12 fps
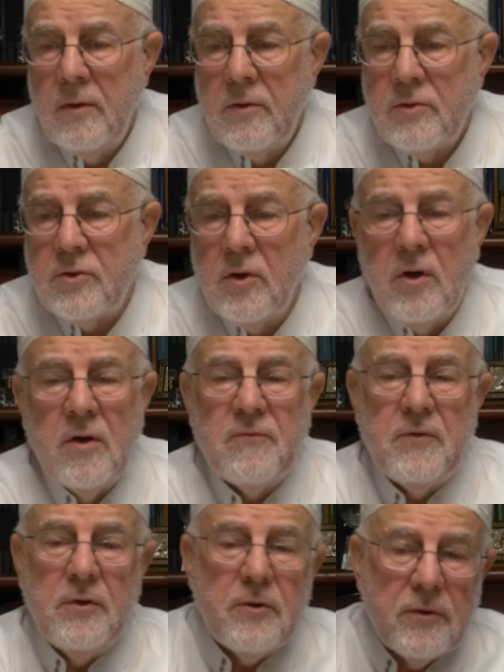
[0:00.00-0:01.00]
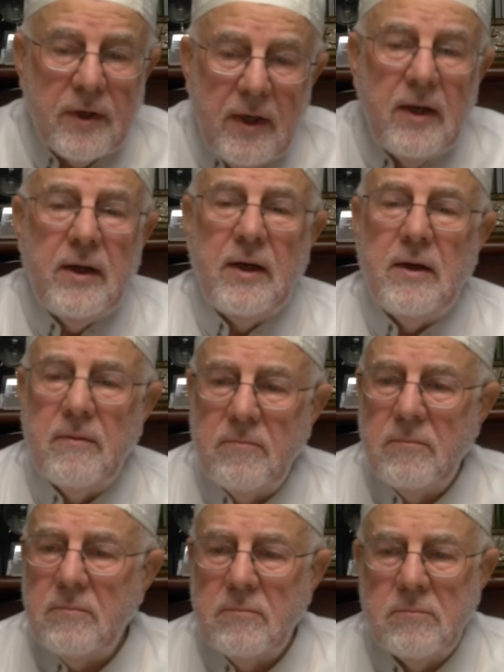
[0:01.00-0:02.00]
So if you really
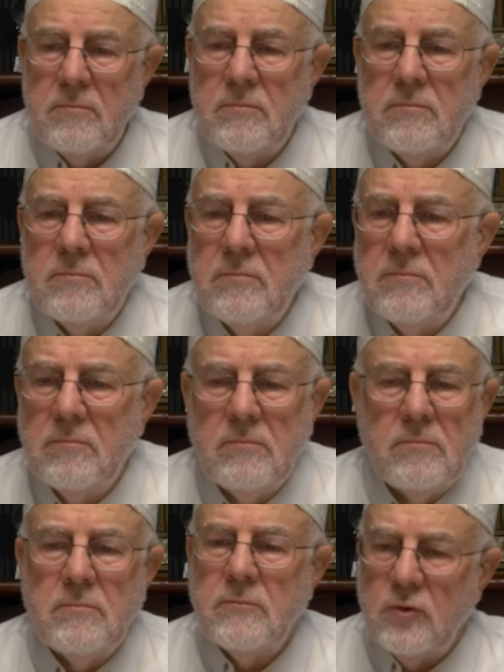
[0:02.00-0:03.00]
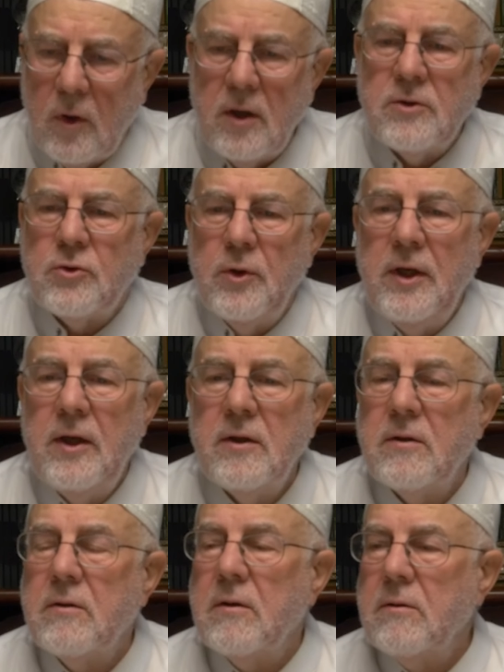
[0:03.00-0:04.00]
want to
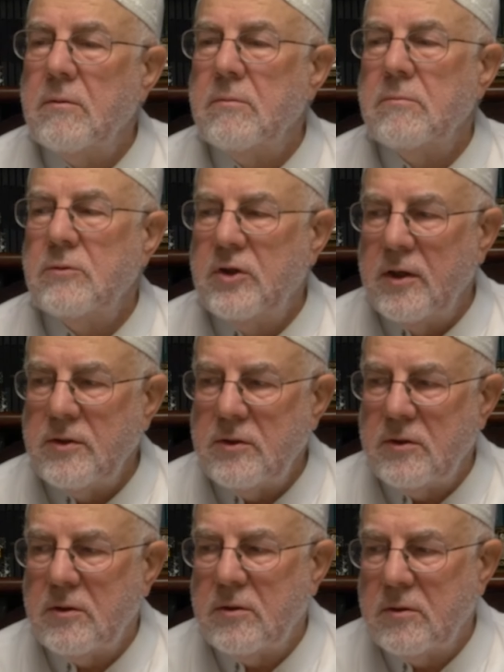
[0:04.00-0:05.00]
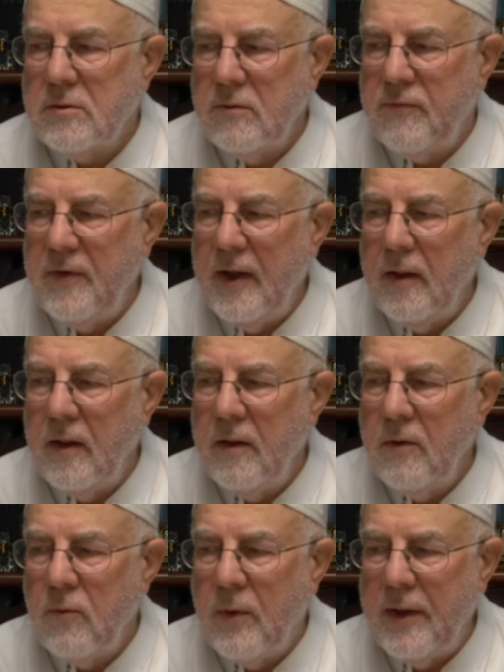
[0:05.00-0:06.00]
eat, just
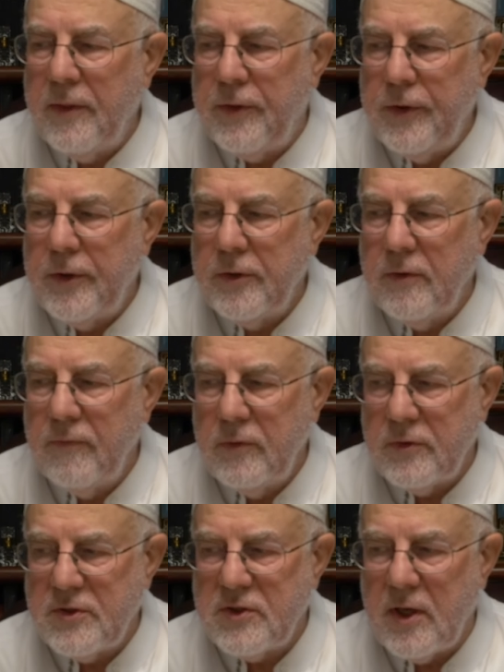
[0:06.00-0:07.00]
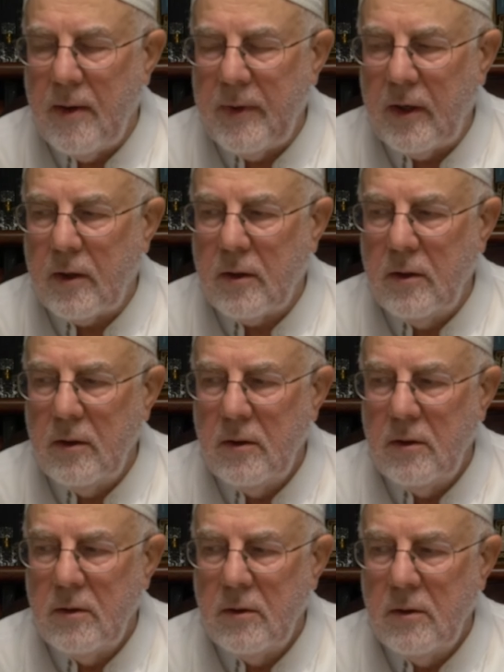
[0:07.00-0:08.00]
fill one third of your stomach
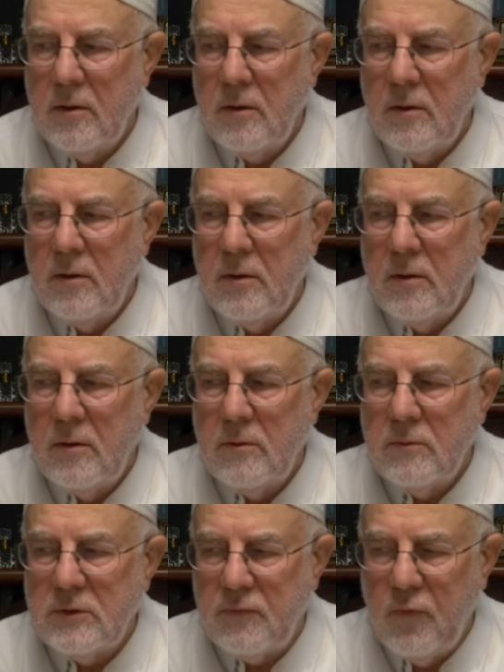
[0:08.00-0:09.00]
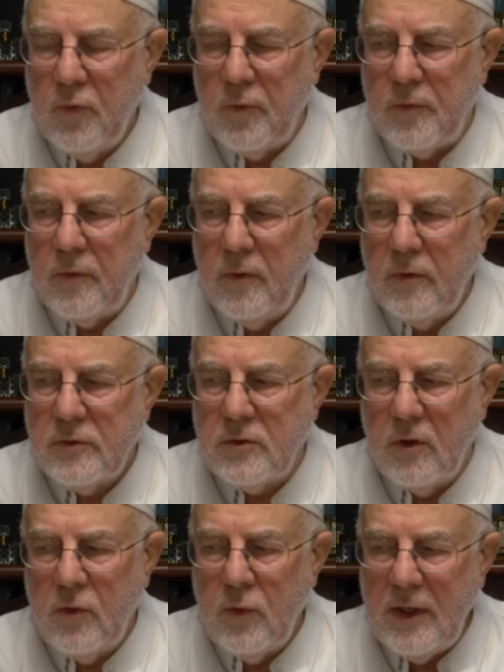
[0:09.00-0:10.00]
with food.
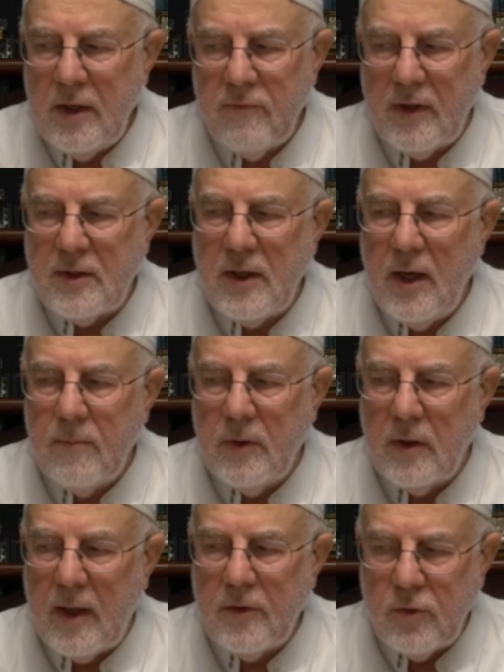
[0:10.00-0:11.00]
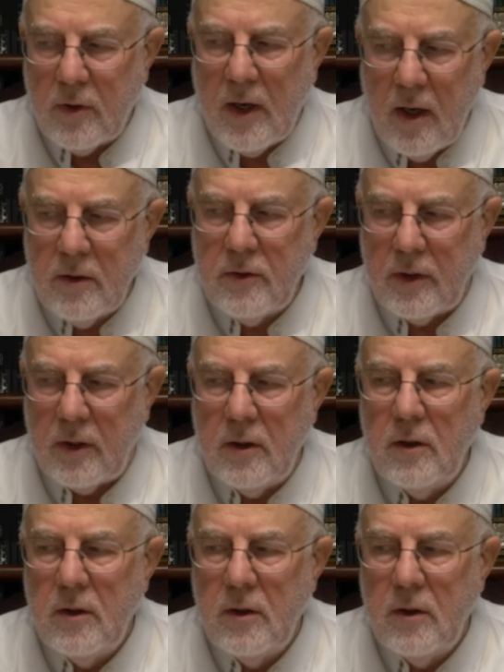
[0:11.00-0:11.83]
So you leave the table and you're hungry.